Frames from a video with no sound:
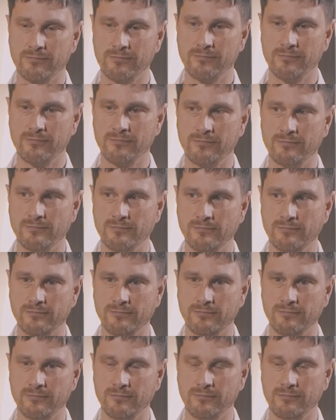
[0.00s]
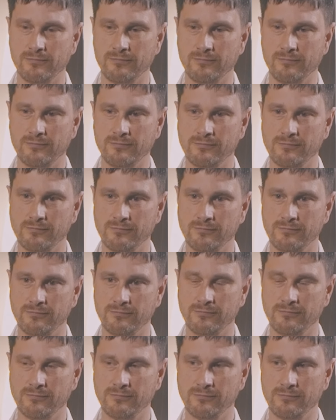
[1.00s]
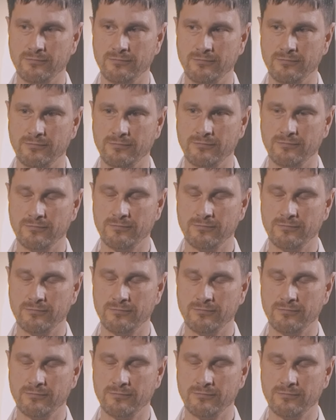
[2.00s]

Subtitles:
This person isn't speaking.